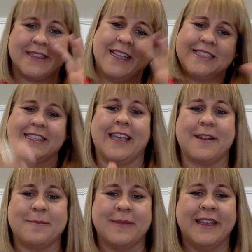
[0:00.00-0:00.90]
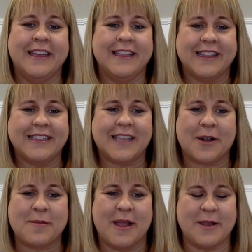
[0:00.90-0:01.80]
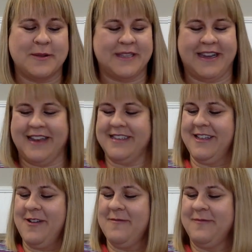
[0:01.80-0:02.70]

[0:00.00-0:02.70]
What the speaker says: Let's get our men using it too.